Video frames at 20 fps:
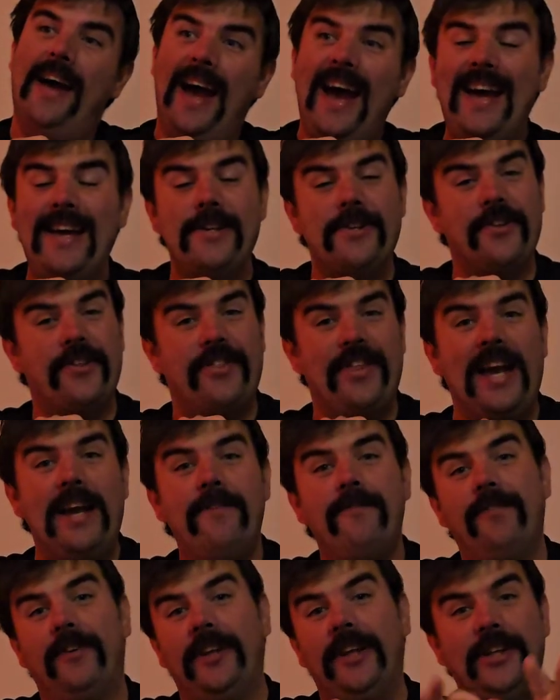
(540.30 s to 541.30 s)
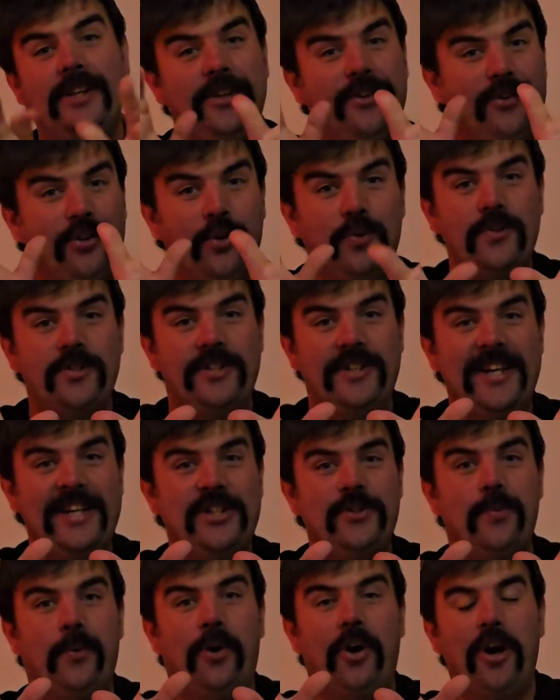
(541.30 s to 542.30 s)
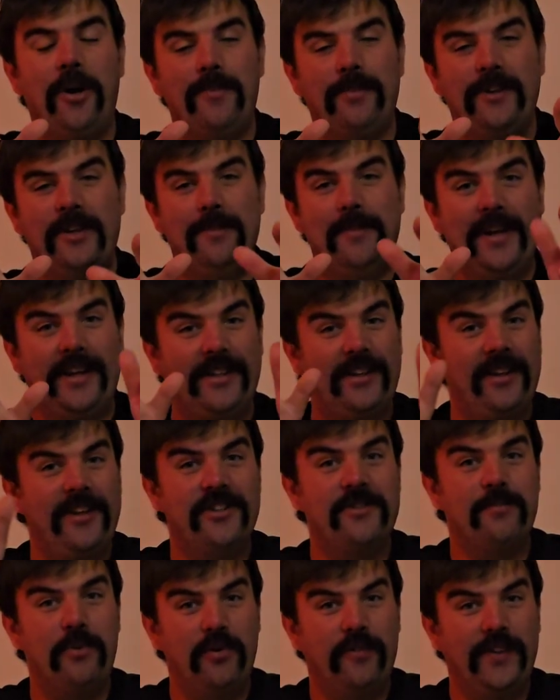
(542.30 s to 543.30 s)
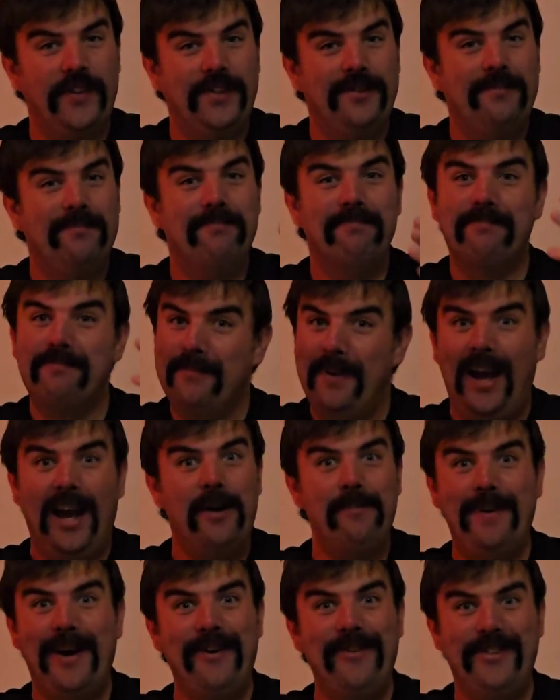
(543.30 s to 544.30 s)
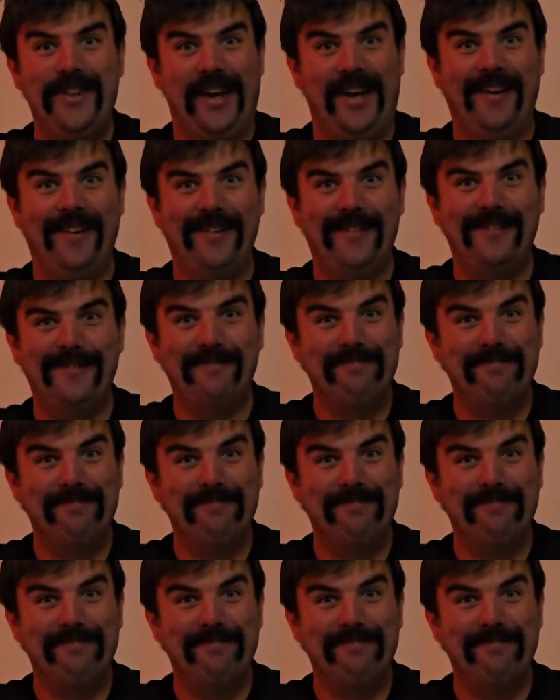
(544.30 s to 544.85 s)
And thankfully, no snakes were harmed in the making of this movie. How about that?